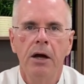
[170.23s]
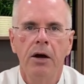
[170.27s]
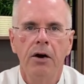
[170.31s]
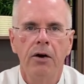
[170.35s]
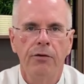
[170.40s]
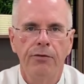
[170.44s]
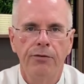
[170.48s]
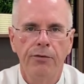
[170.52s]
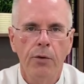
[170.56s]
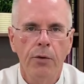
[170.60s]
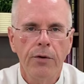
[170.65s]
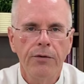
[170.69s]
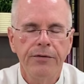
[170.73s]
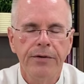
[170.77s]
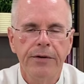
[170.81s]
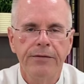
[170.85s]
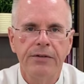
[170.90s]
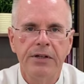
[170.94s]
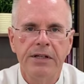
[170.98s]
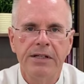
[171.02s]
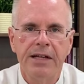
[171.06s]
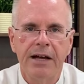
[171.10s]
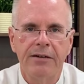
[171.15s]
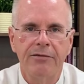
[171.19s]
A
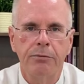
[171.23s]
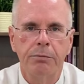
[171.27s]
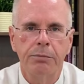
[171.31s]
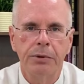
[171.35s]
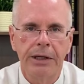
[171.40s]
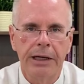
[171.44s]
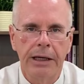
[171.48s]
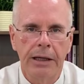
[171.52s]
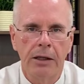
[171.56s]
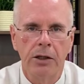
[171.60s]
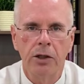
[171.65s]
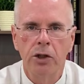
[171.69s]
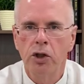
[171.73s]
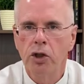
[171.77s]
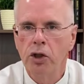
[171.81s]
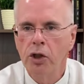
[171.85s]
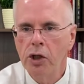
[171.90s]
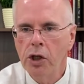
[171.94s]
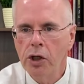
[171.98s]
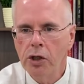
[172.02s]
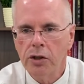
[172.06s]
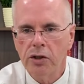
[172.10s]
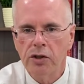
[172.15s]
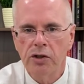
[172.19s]
457 plan
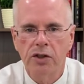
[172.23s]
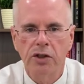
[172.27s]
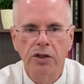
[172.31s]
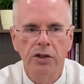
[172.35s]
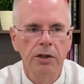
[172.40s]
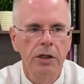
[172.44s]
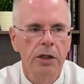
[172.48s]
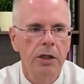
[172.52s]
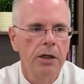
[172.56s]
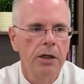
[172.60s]
looks